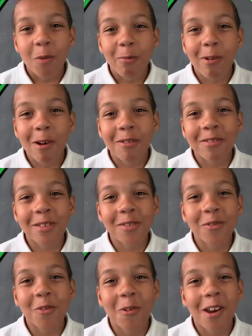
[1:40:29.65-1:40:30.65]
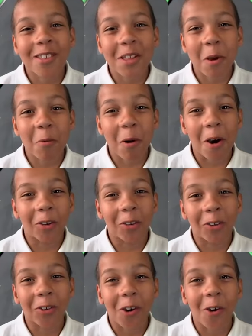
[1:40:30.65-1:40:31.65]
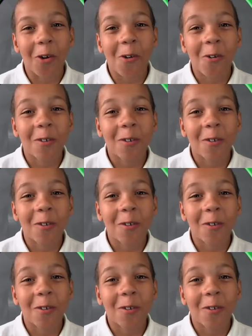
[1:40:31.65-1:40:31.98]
Where does toilet water go?